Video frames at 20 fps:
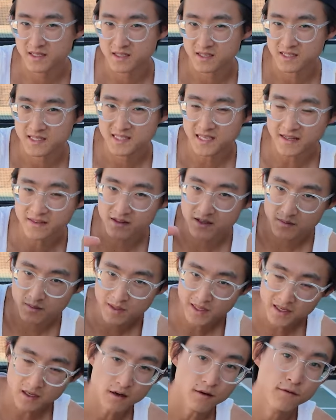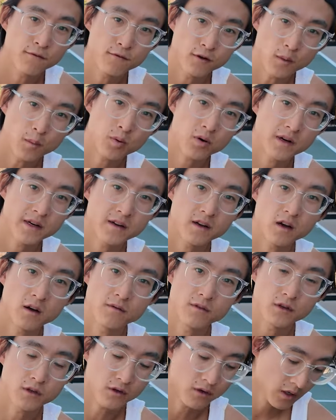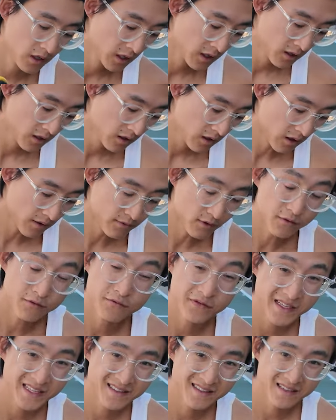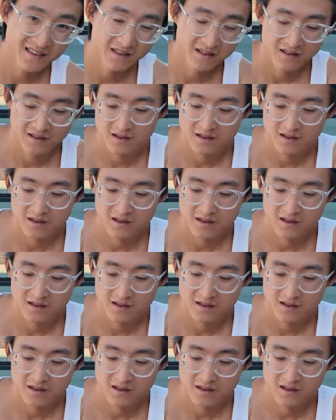to send them like a footprint of your feet.